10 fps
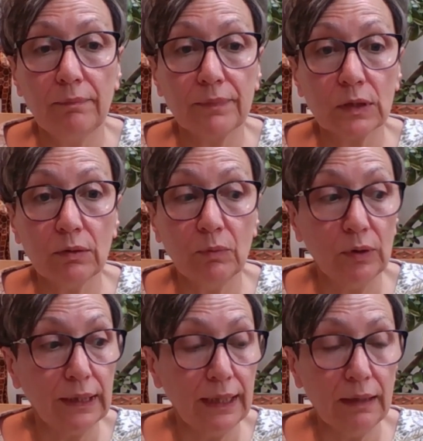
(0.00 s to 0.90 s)
So I'm
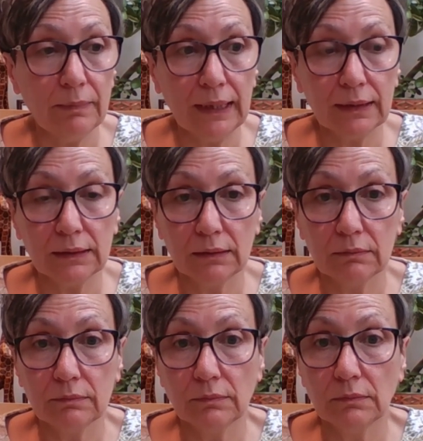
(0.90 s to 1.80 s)
going to keep that
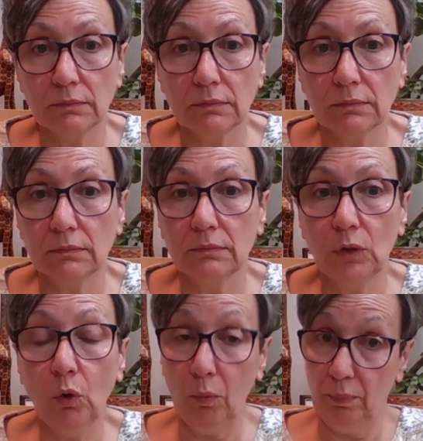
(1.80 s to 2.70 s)

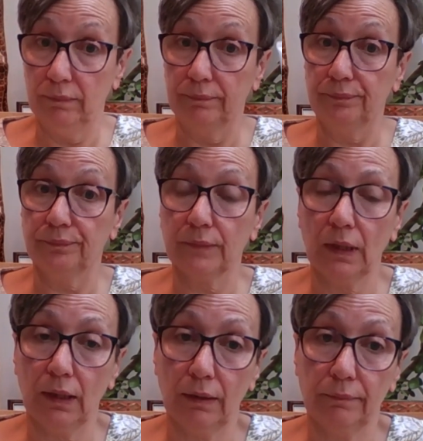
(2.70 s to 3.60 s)
up
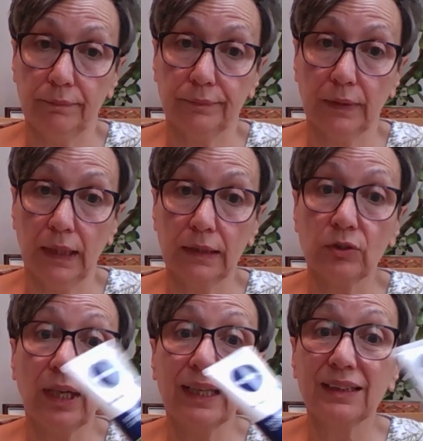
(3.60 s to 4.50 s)
and try
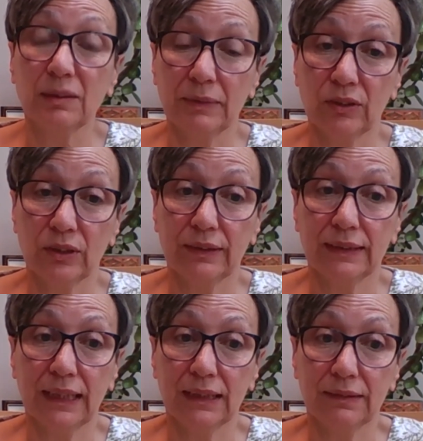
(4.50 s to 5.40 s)
and get some of the other
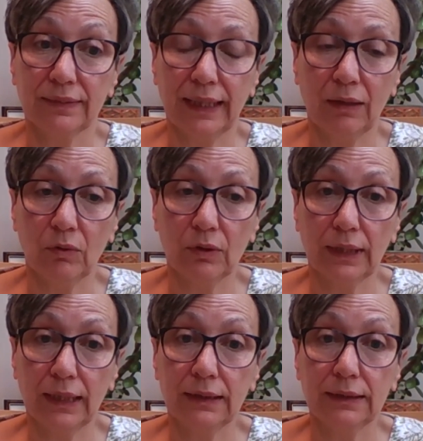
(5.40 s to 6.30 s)
intensive care one
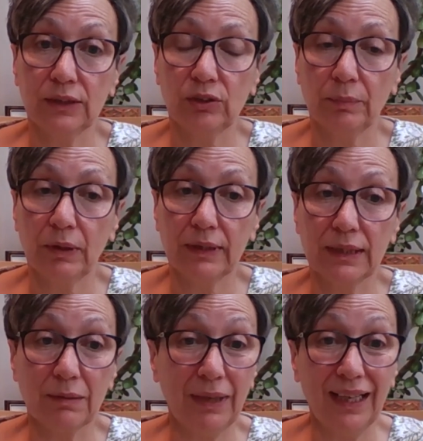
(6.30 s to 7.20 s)
and distribute
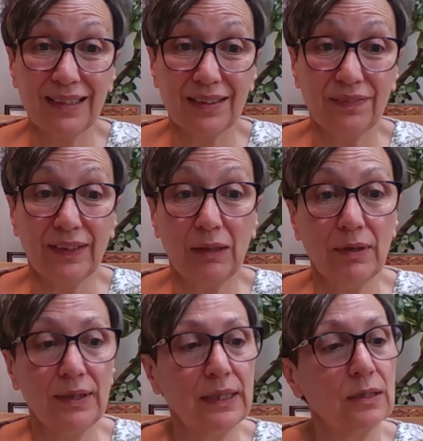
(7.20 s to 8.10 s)
And my hands are fine
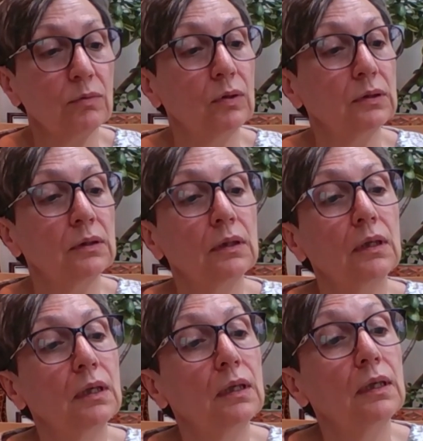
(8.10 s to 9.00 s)
with this one.
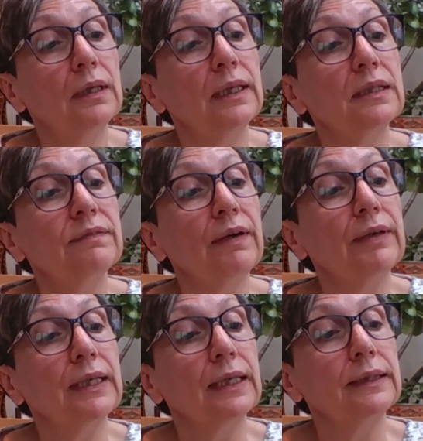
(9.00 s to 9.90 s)
It's very
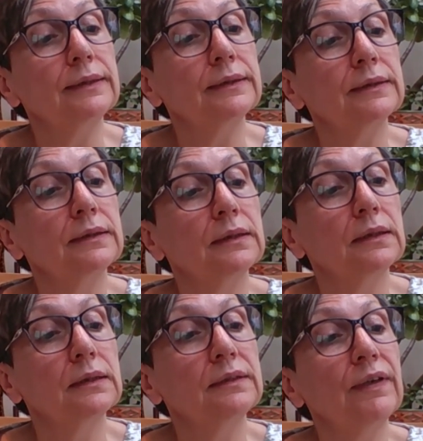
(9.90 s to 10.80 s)
nice.
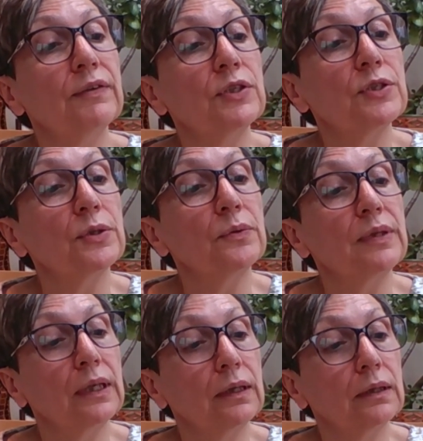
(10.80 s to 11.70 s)
It's very
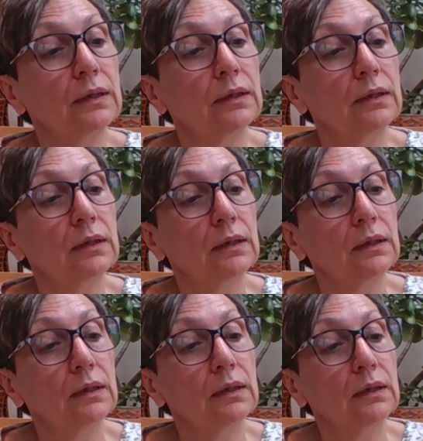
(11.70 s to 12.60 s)
soothing.
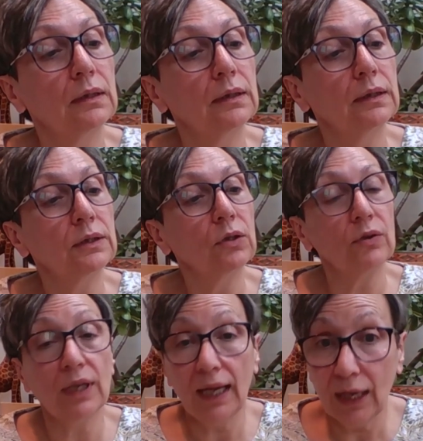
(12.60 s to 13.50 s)
It's got the
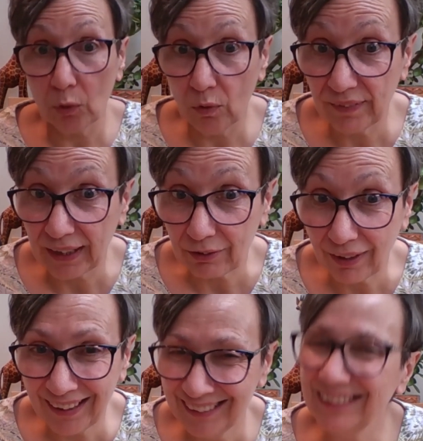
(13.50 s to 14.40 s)
Aloe Vera
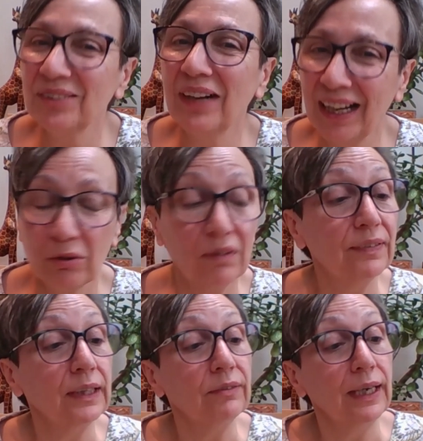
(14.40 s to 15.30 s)

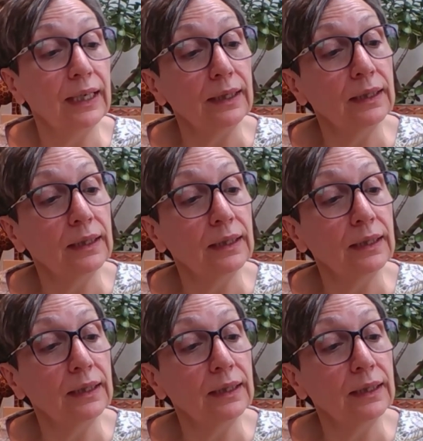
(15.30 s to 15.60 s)
in.